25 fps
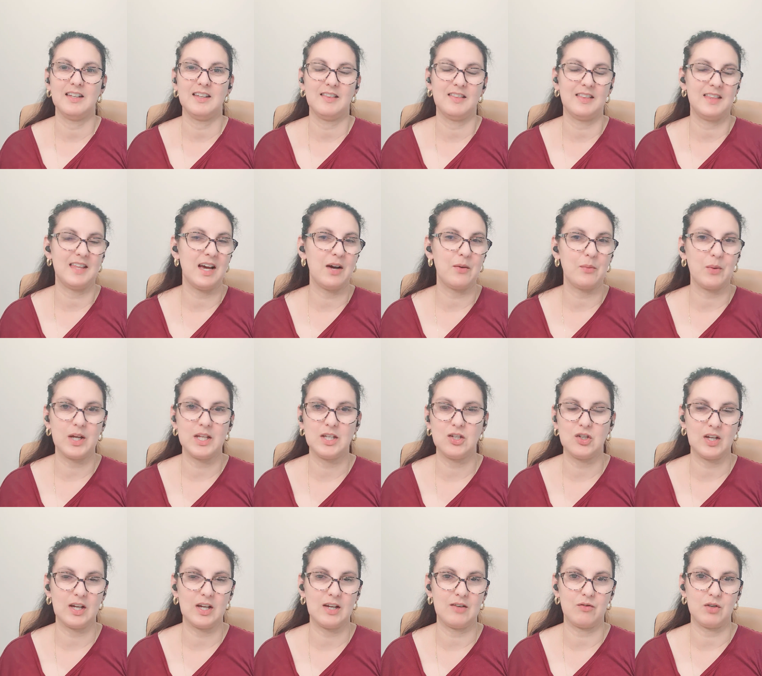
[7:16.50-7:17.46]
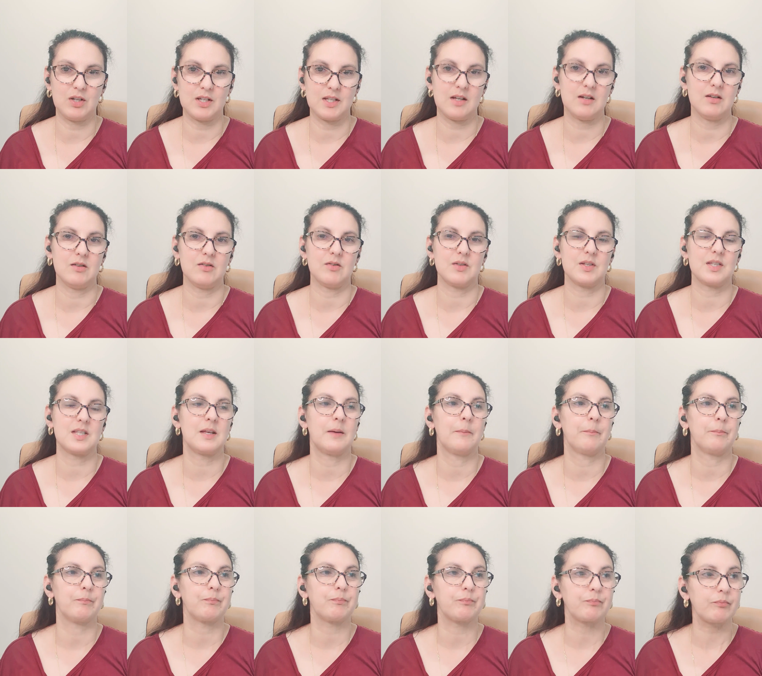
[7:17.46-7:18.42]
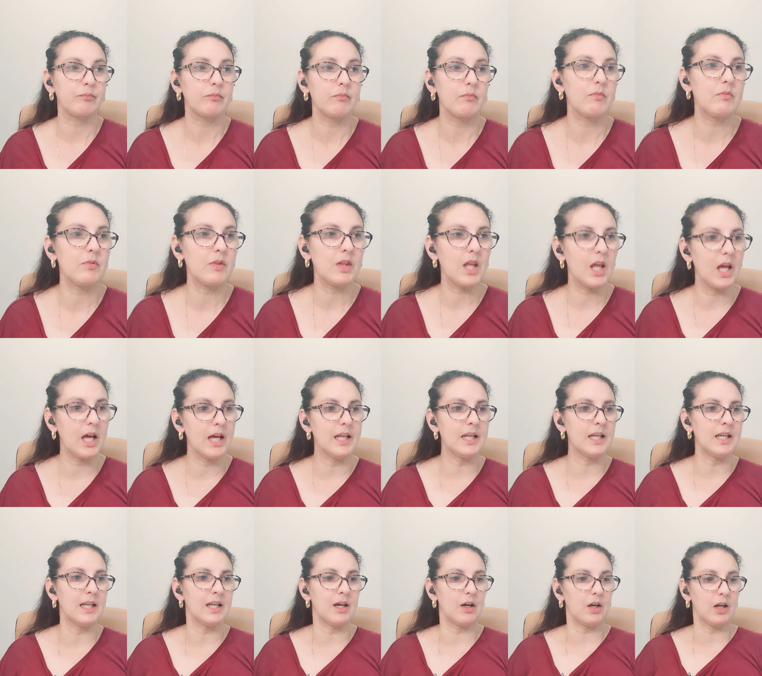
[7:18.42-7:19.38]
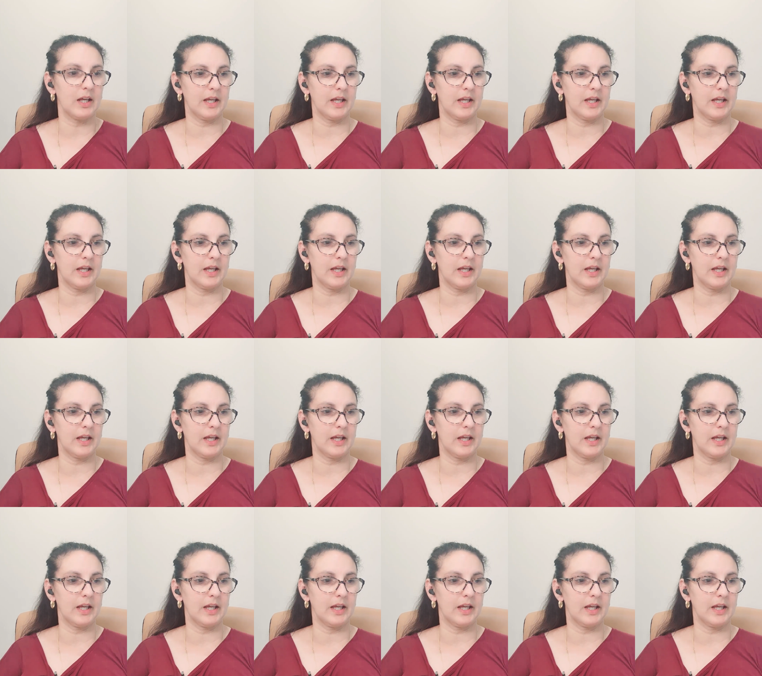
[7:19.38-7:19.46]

That way you get results. And,